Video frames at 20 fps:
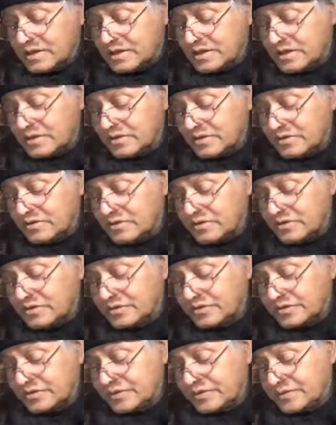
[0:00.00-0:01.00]
in due
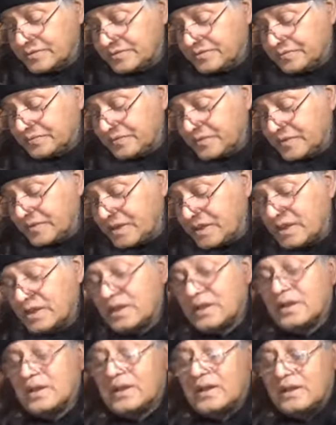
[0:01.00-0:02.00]
course.
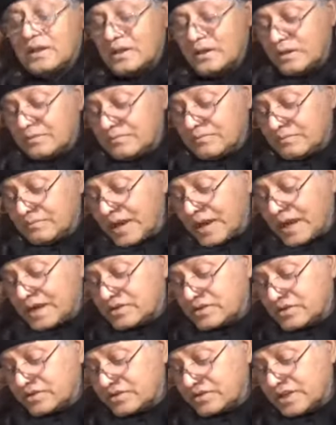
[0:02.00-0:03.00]

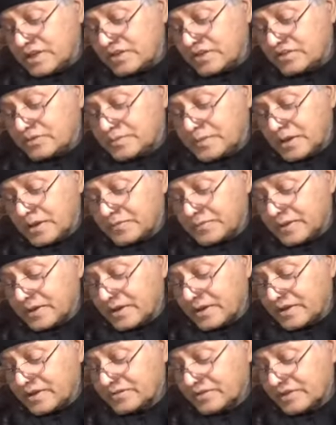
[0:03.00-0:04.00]
Back to today's
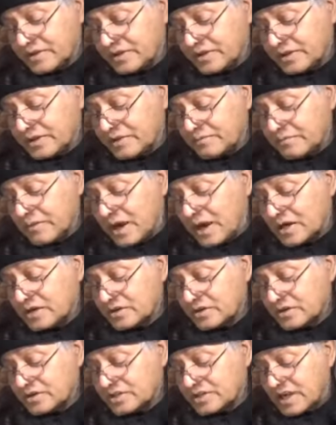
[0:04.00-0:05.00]
papers and the
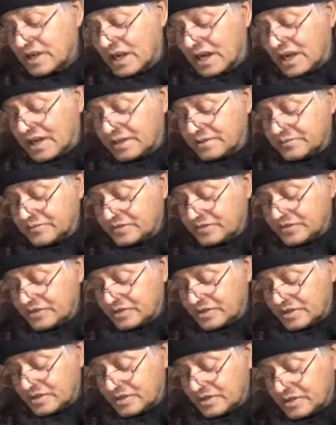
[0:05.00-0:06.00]
Murdoch
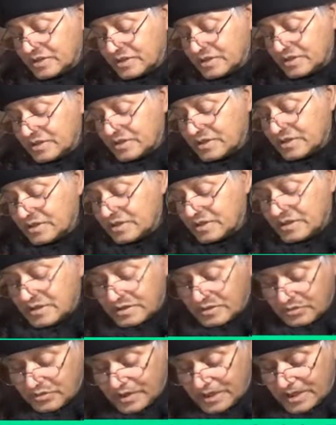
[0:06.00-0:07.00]
Times,
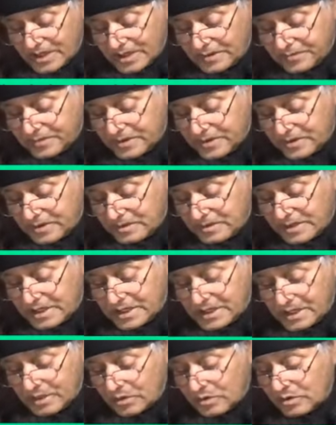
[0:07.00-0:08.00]
we have
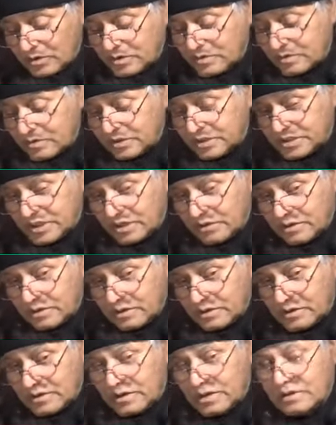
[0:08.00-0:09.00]
had a look. We shall
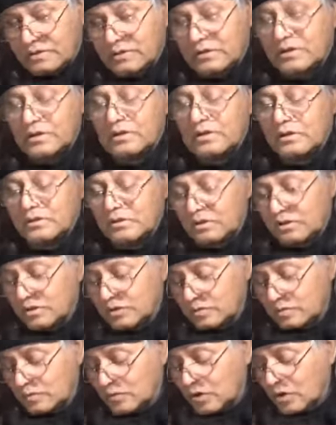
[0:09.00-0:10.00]

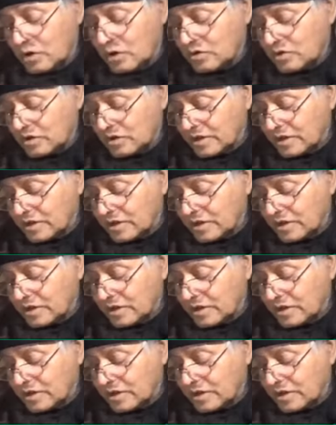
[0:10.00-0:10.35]
look more